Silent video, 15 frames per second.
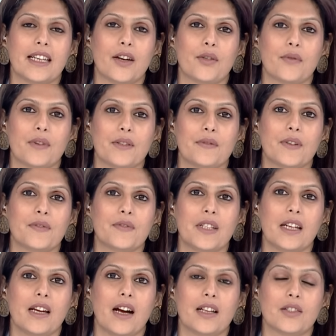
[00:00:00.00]
care of it.
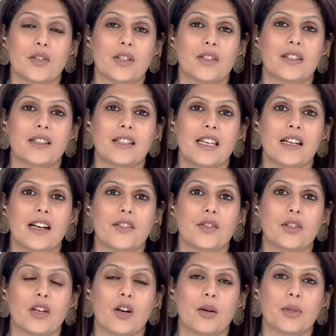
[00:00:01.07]
50 guards on a
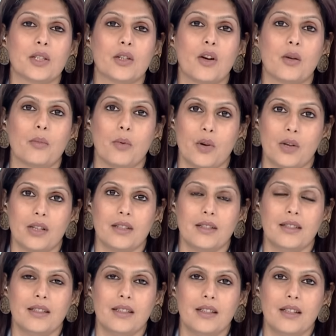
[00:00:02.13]
1,300-kilometer long border.
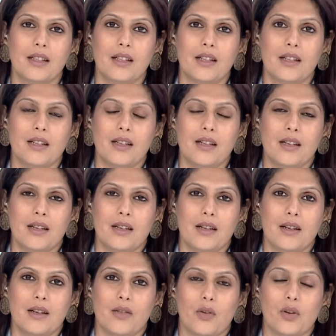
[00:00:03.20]

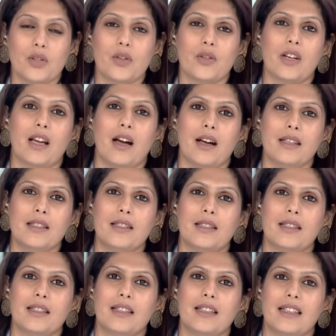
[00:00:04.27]
Also on the cards
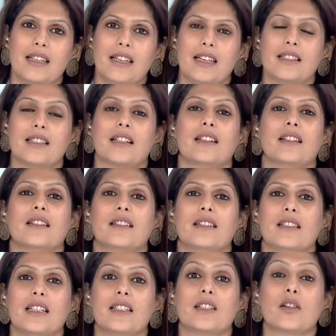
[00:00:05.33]
is
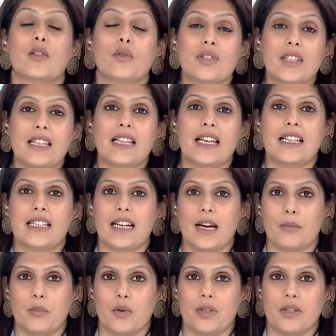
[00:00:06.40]
closing the entire
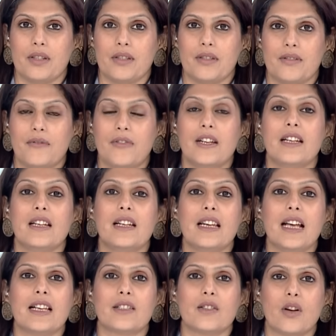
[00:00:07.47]
border. Finland
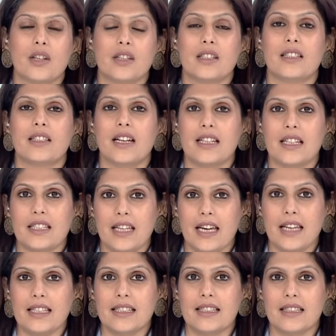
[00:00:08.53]
has not done it
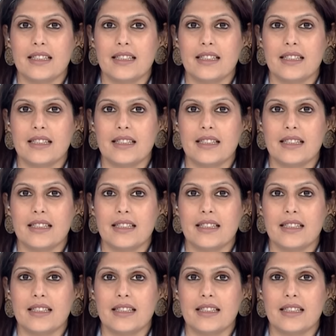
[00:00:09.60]
yet,